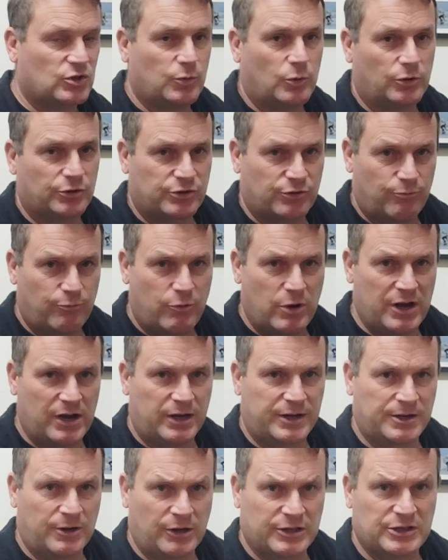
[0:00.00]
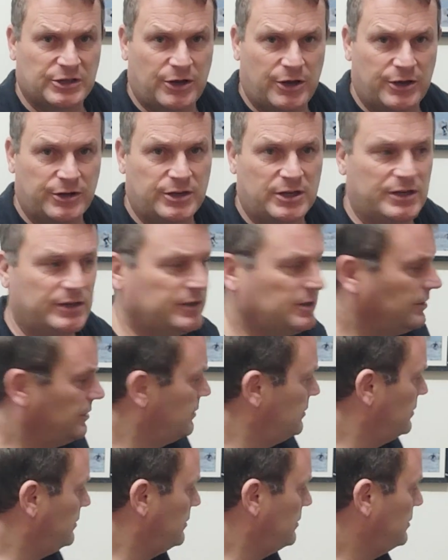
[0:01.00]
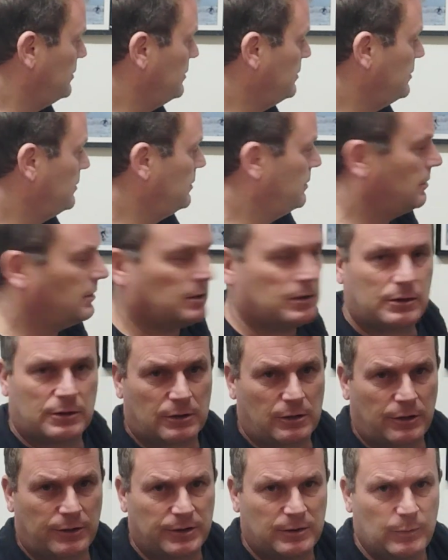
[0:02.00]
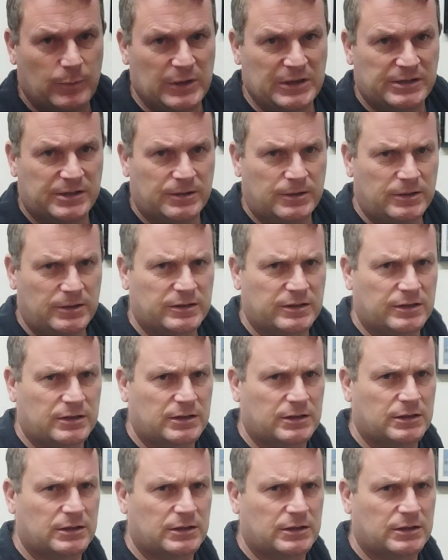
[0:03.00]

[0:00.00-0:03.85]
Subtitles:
towards a really nice honeyed kind of bitterness.